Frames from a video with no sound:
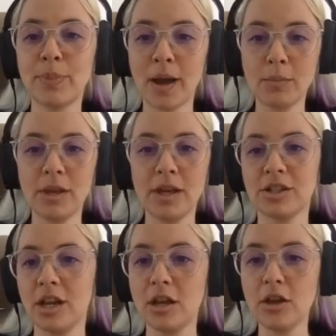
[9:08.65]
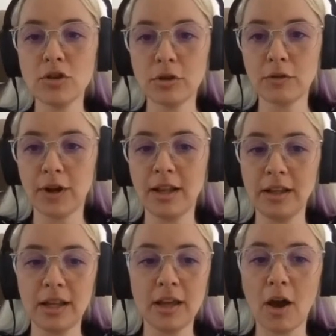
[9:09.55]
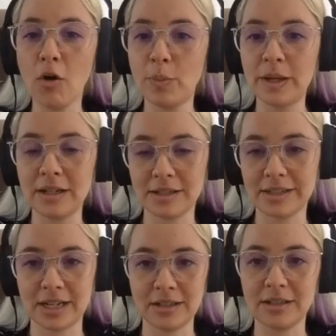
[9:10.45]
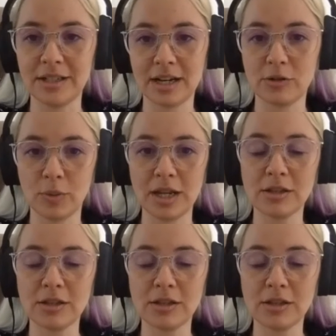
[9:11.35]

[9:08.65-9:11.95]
published in a user friendly, open, and standardized way.